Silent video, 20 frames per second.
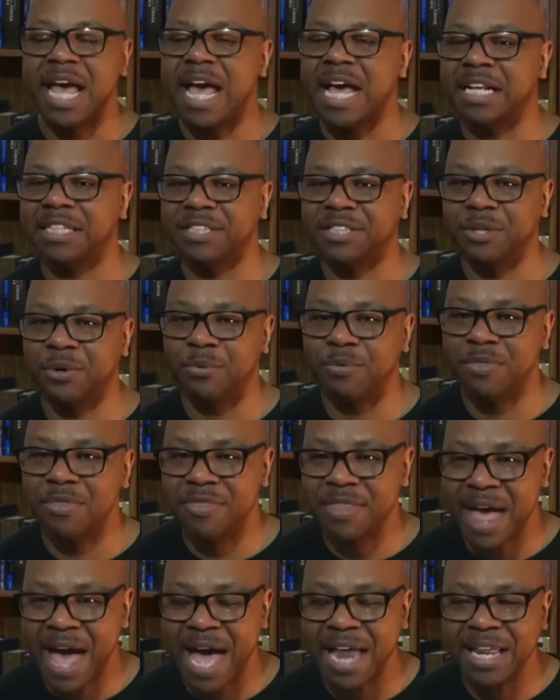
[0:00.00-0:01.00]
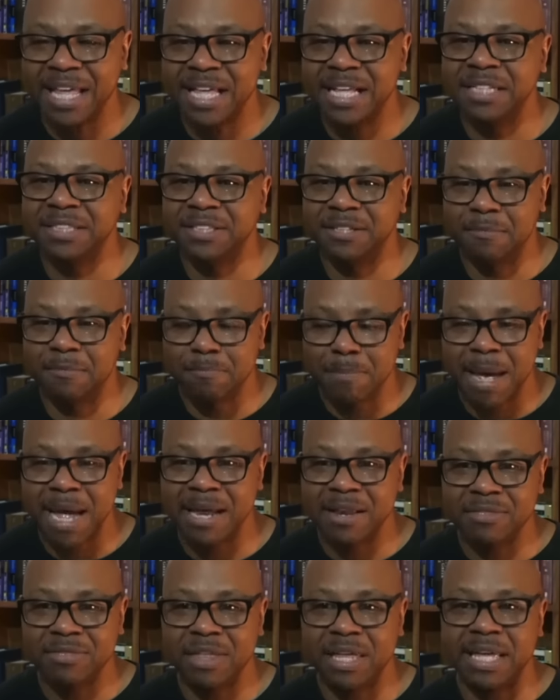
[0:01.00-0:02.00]
And so that is the
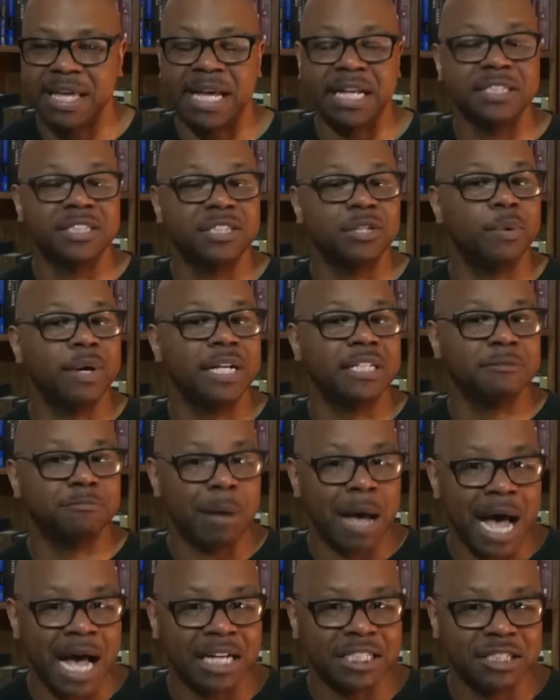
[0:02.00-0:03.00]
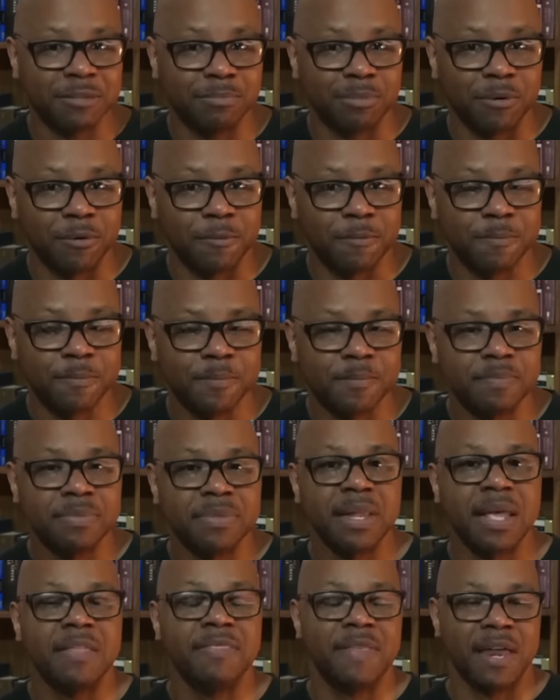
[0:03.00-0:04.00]
main thing. And so it's possible
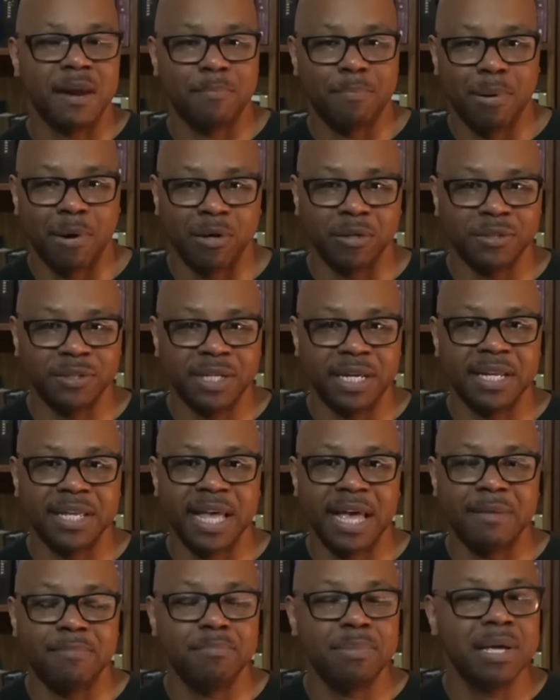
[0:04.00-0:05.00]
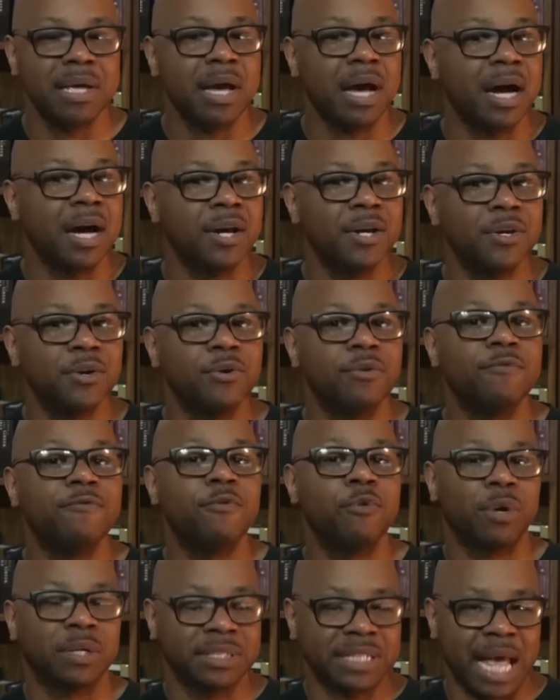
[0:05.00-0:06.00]
that a person can be under,
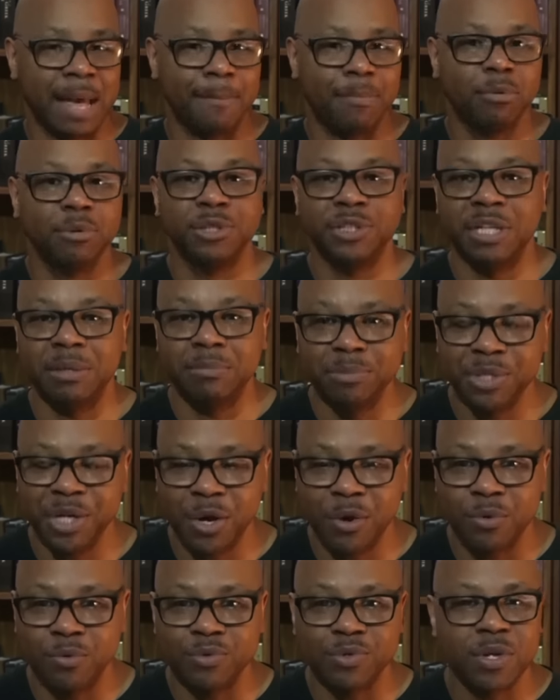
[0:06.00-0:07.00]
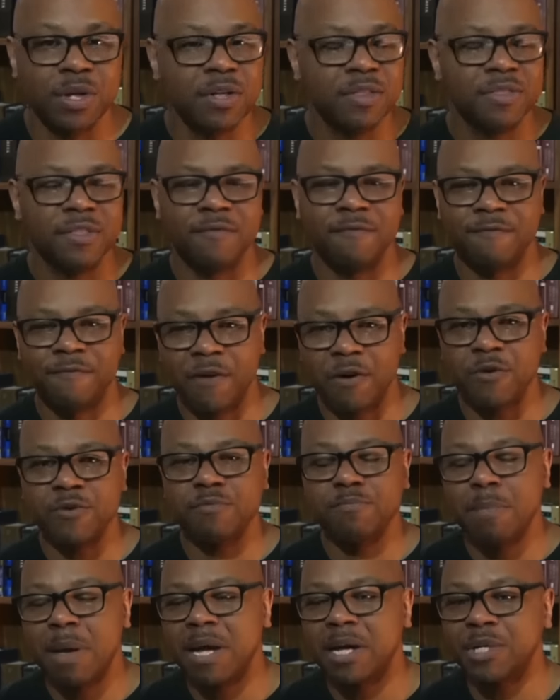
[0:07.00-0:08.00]
for example, Jim Jones, the
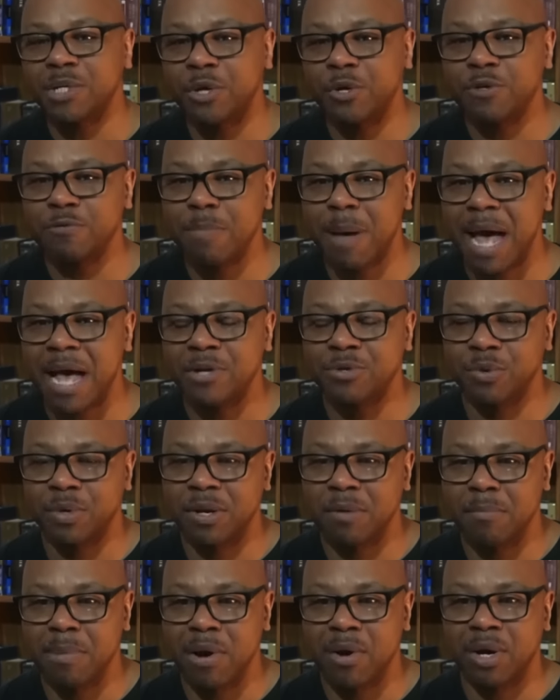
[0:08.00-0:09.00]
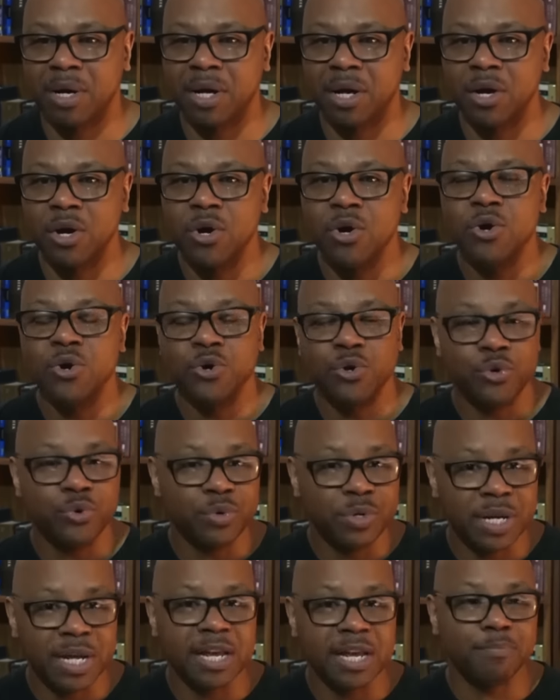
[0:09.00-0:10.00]
first megachurch pastor in America
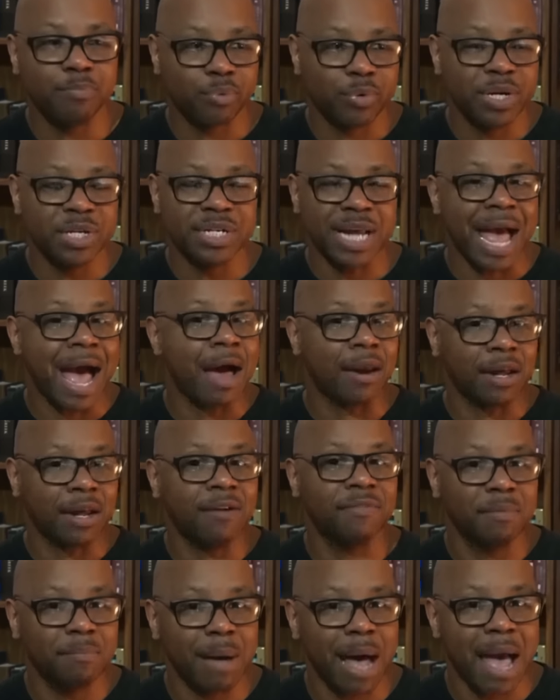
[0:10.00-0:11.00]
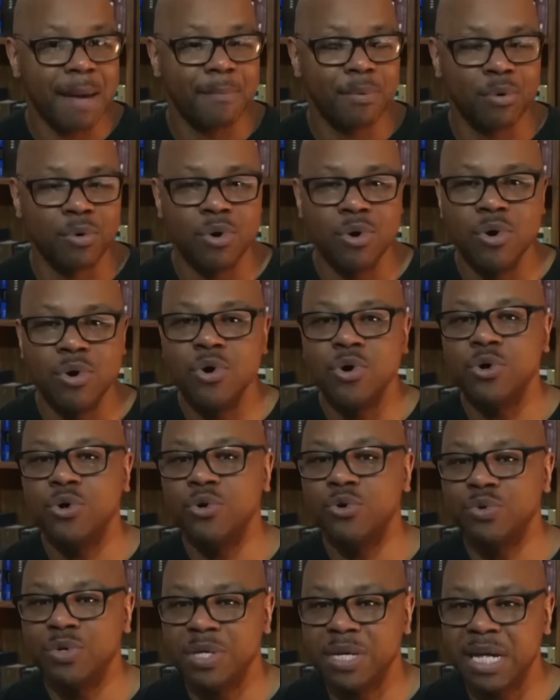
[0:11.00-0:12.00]
who did preach out of the Bible,
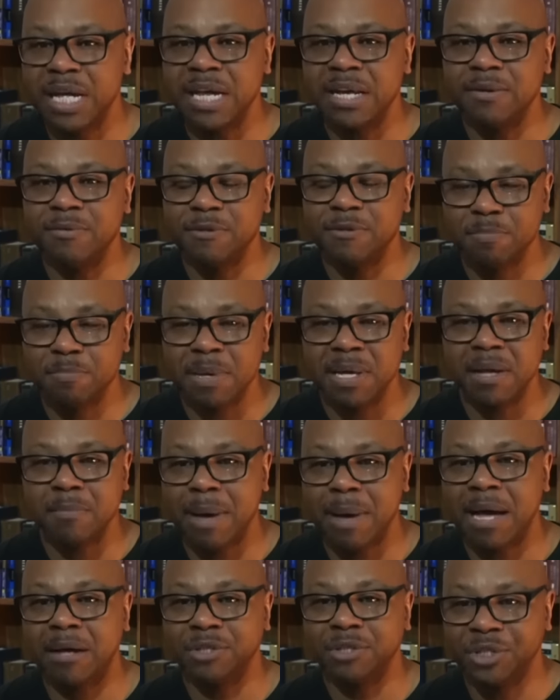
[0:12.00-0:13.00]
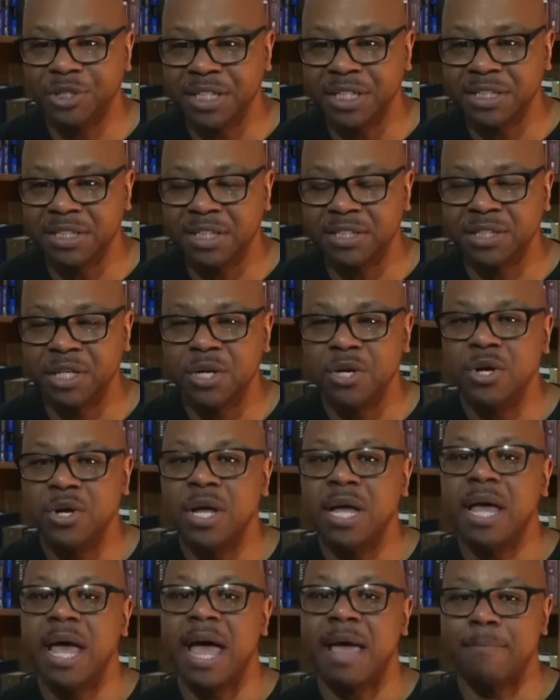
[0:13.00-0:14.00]
who did speak about Jesus,
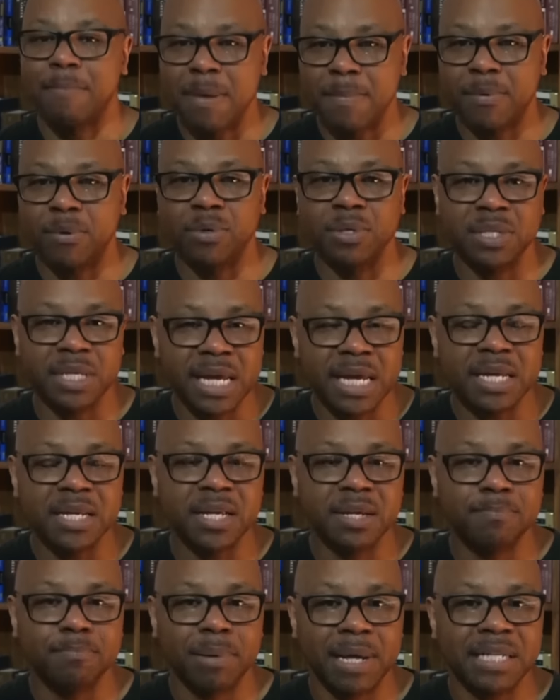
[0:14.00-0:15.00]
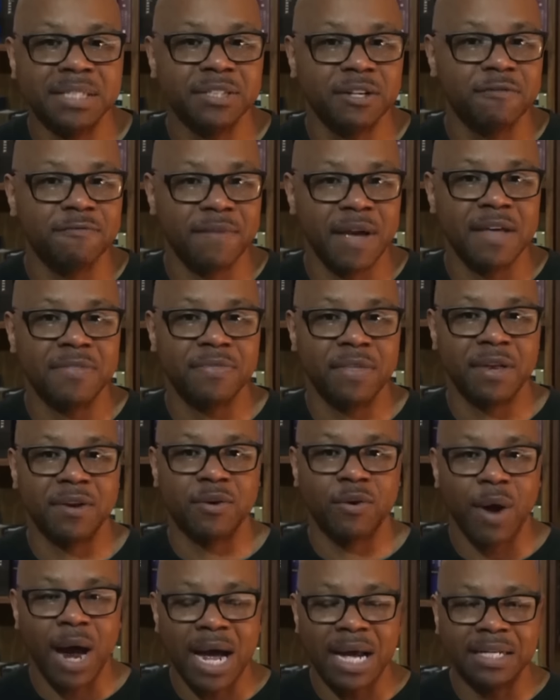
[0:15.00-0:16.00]
and people did place their faith in
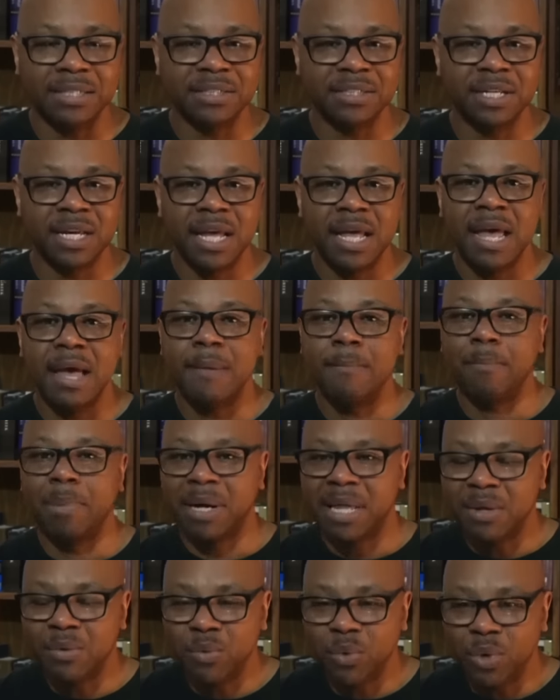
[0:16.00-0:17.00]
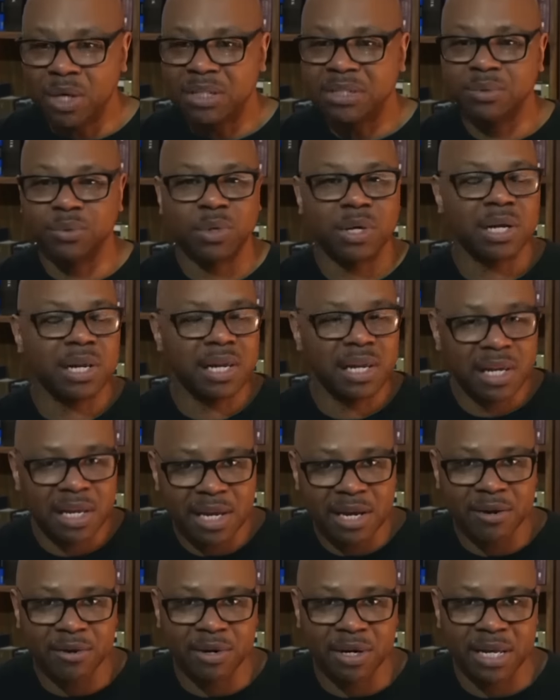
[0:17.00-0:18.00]
Christ, but he was
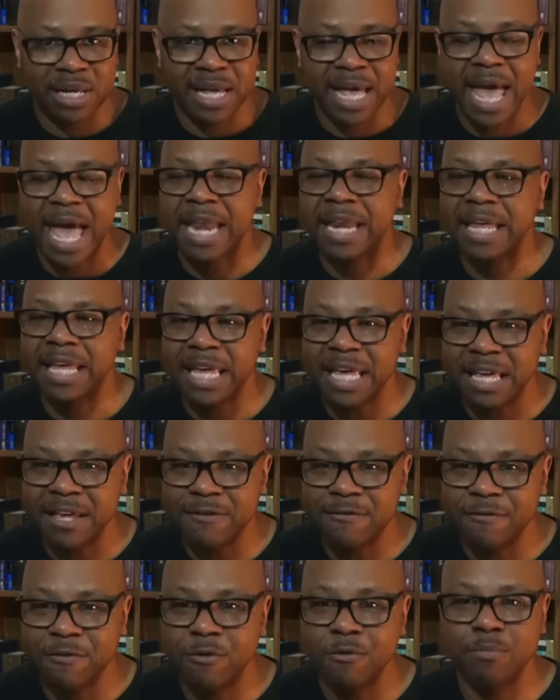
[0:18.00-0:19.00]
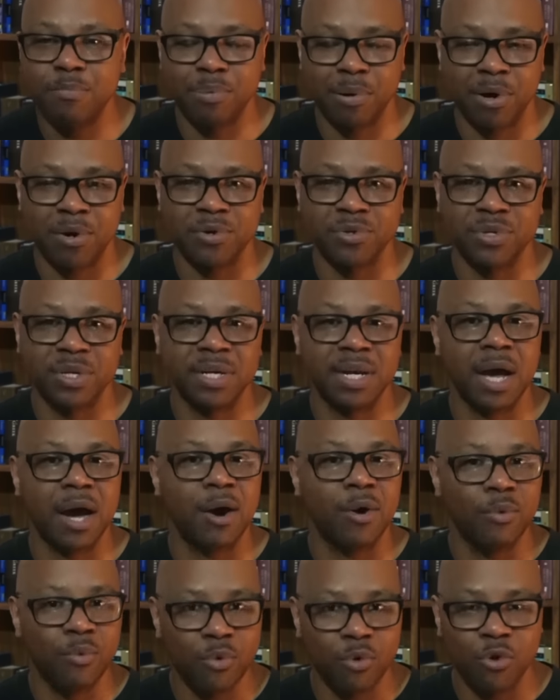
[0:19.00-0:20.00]
clearly an evil person,
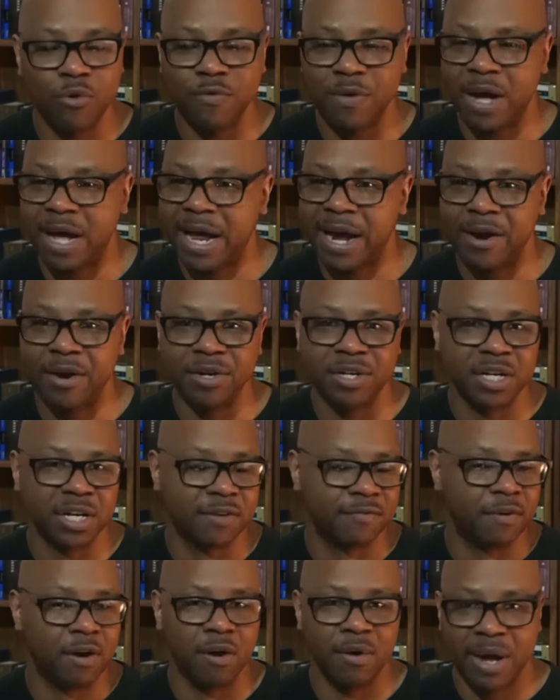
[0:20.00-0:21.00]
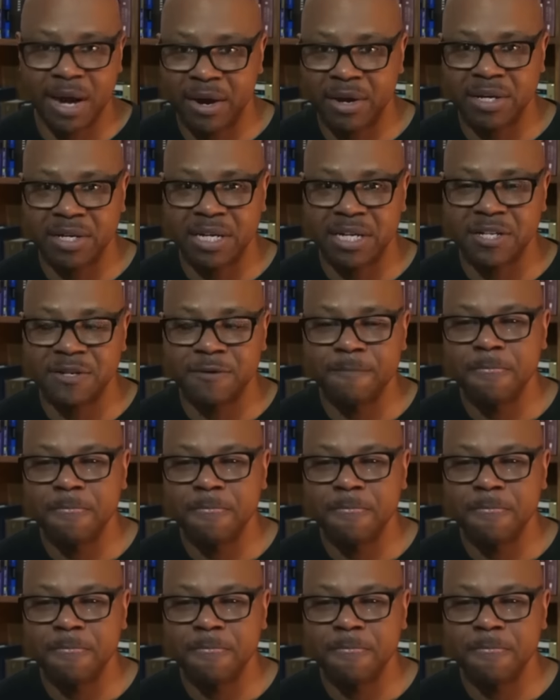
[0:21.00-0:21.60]
a wolf, a heretic of all heretics.